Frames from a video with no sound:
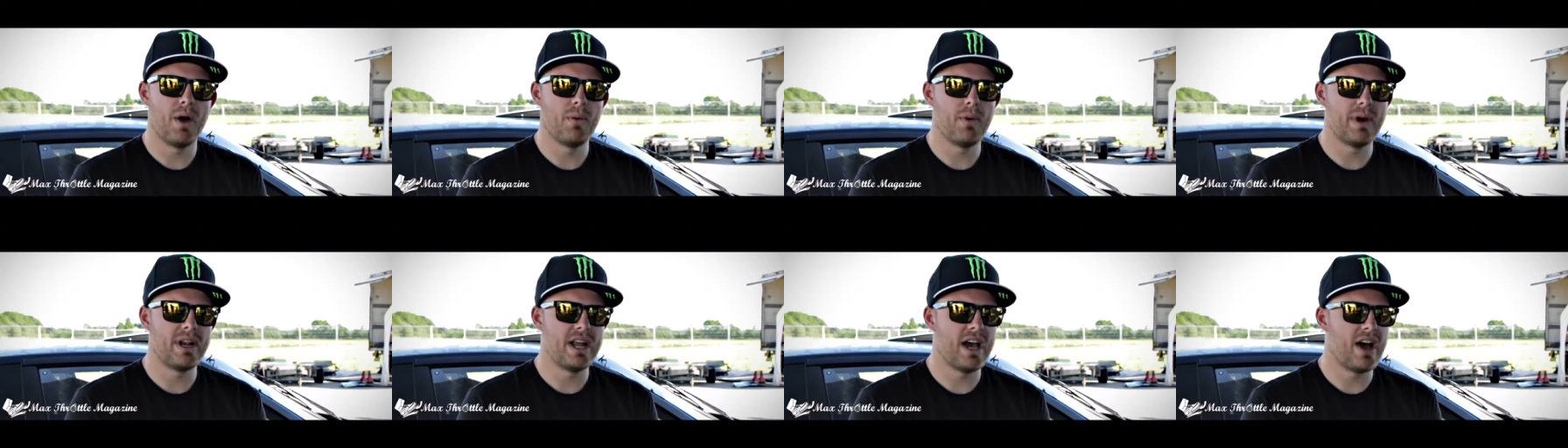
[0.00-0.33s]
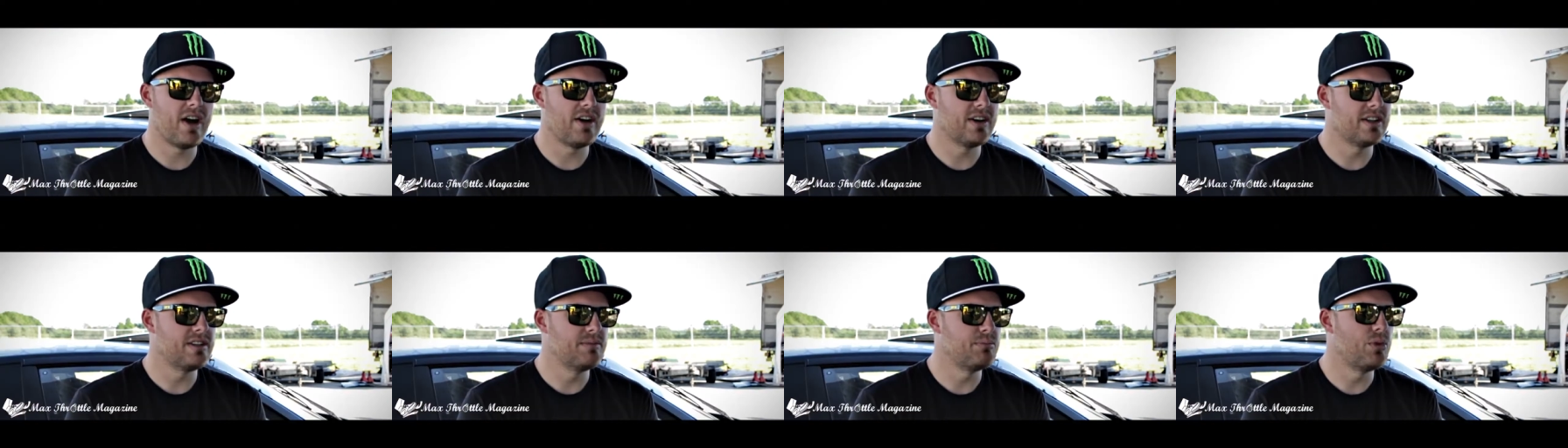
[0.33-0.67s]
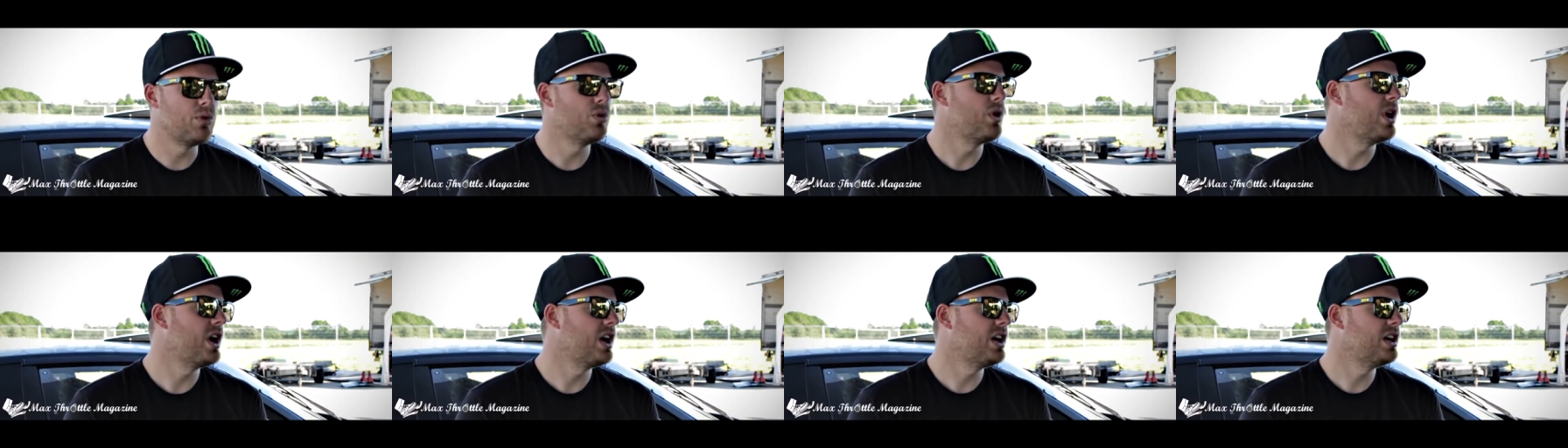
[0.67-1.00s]
went out and
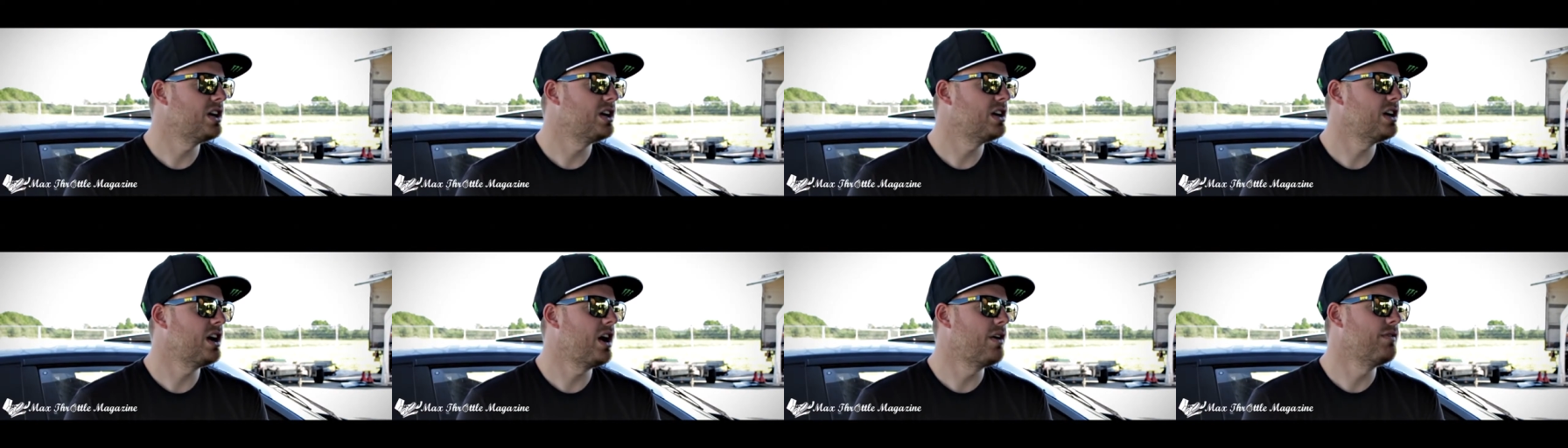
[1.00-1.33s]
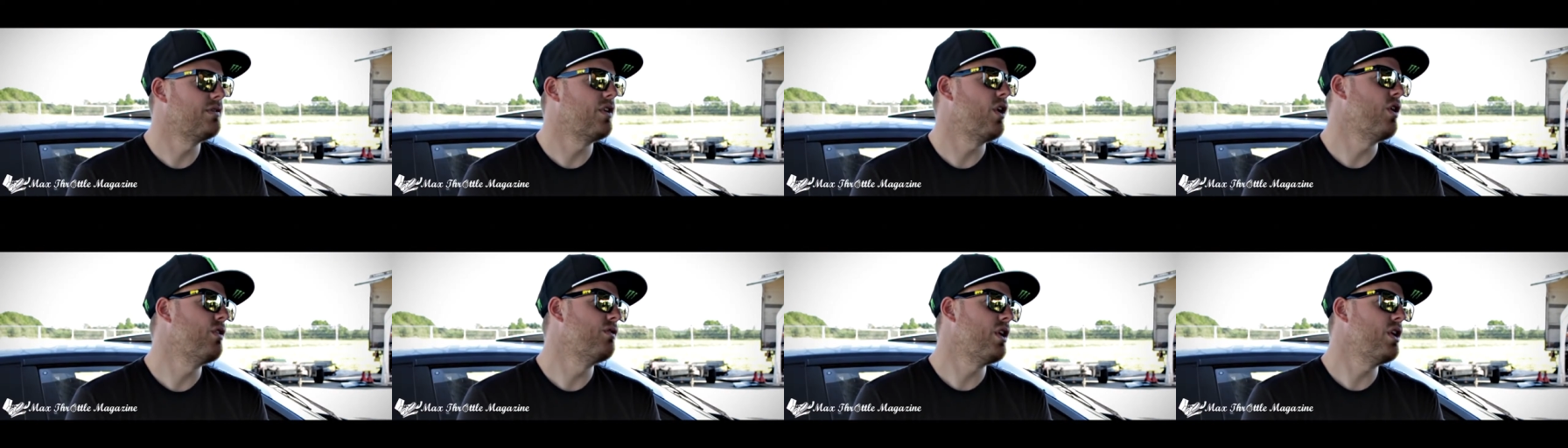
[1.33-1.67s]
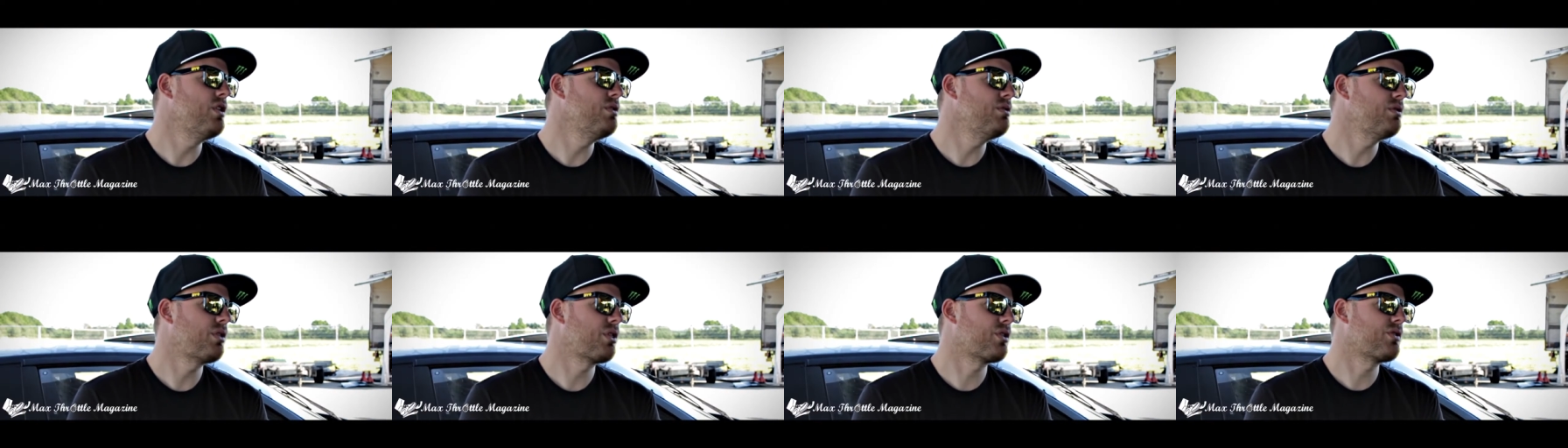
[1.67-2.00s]
bought a
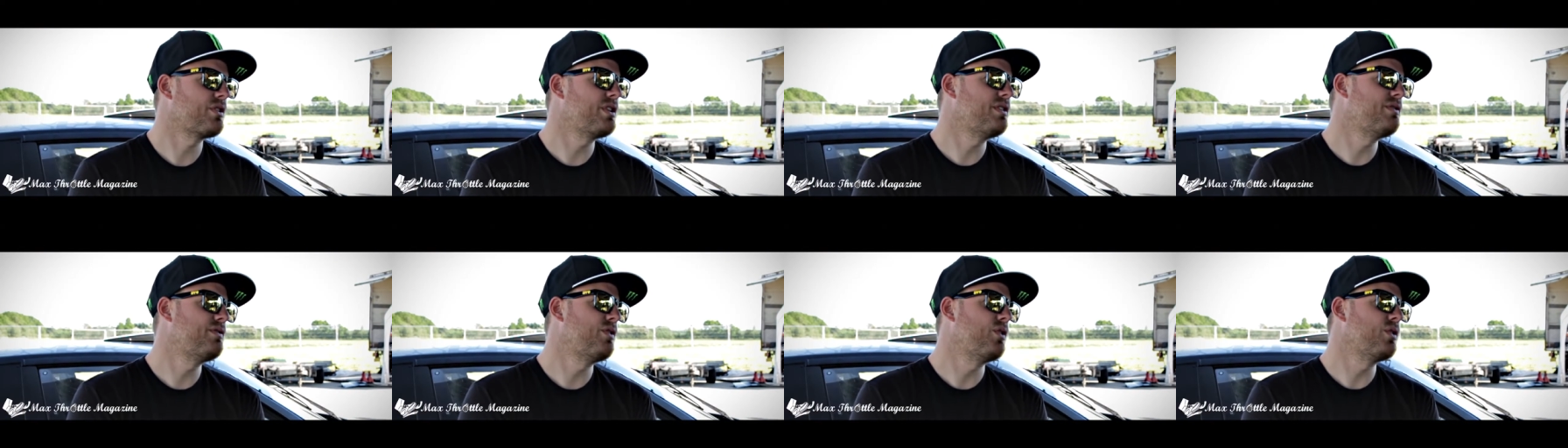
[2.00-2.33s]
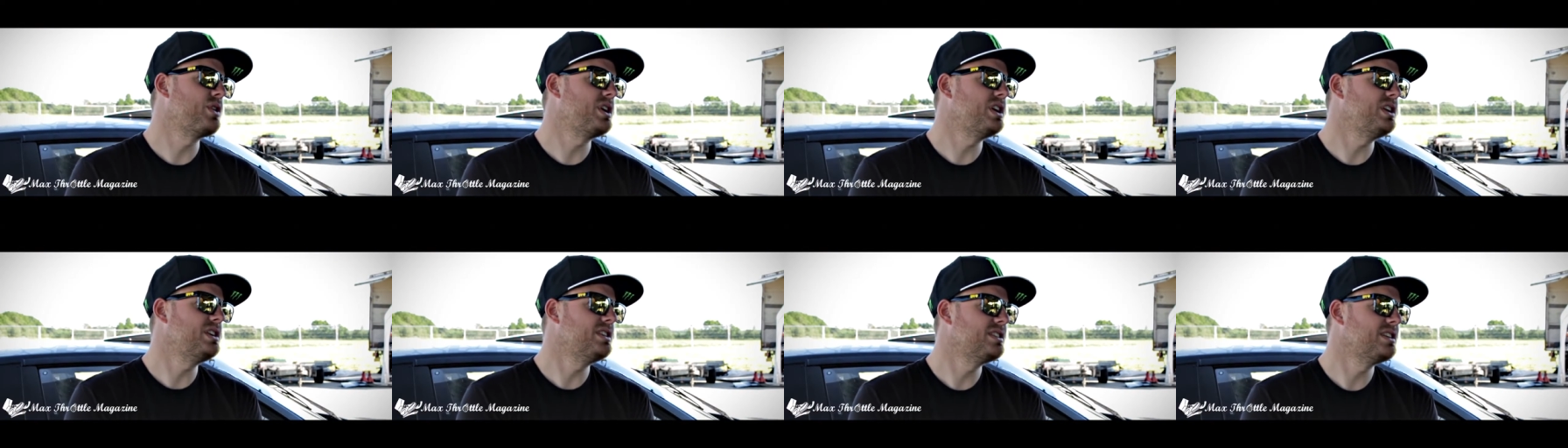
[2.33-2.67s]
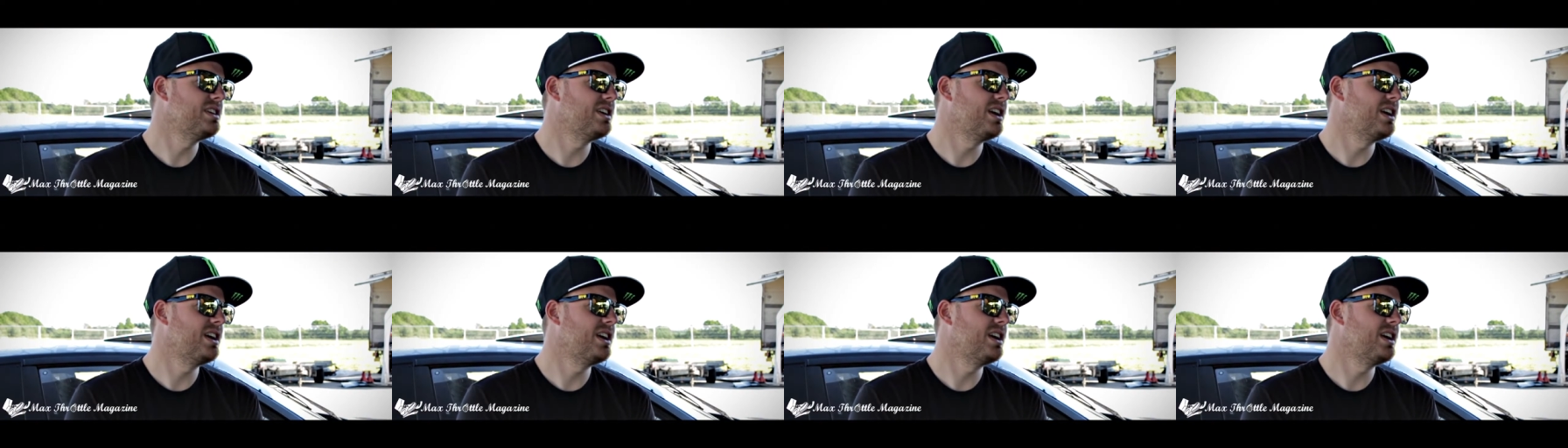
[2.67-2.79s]
Volvo 340